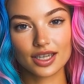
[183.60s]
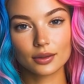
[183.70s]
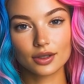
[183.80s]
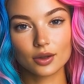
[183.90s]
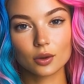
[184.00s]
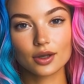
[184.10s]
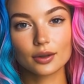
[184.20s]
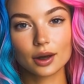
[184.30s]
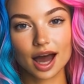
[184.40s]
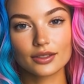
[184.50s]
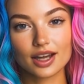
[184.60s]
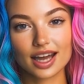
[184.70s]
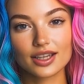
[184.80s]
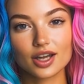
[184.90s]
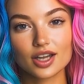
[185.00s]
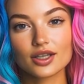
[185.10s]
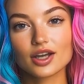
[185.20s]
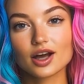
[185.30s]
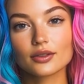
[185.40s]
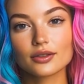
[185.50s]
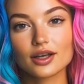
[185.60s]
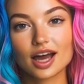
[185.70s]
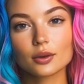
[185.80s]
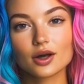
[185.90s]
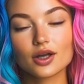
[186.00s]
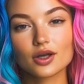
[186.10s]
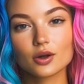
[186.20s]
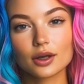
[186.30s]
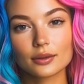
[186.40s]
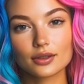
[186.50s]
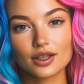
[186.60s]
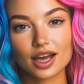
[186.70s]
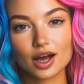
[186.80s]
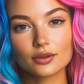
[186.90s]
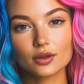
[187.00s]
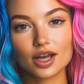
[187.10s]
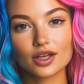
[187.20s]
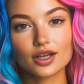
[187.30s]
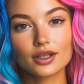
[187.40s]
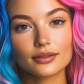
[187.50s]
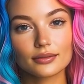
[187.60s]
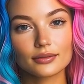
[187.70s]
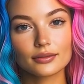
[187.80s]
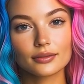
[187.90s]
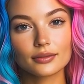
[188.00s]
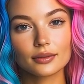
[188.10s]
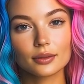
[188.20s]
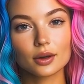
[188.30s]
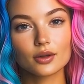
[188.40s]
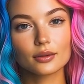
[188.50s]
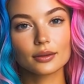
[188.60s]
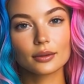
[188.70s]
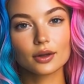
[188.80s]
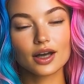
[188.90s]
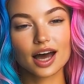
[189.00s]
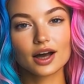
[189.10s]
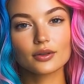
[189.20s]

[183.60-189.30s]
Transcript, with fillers: or is it the compiler that's non-conformant? These are questions worth exploring further.